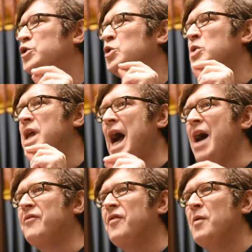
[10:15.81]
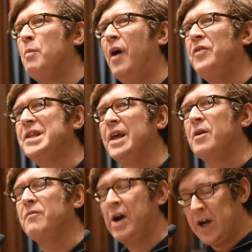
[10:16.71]
2.5 months
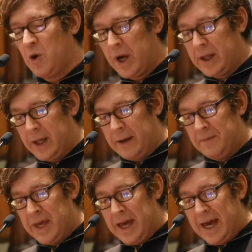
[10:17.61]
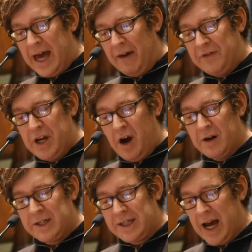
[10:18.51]
later, very quickly,
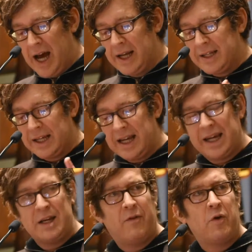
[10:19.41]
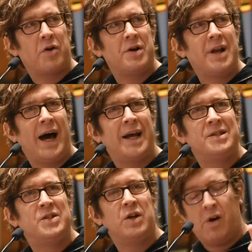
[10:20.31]
FDR signs Executive Order
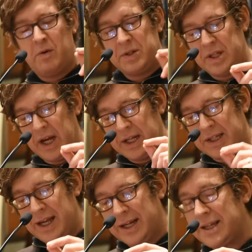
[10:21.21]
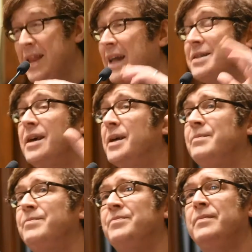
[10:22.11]
9066, and that's
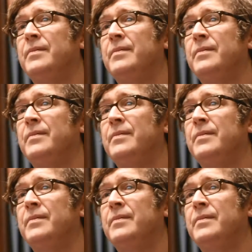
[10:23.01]
it.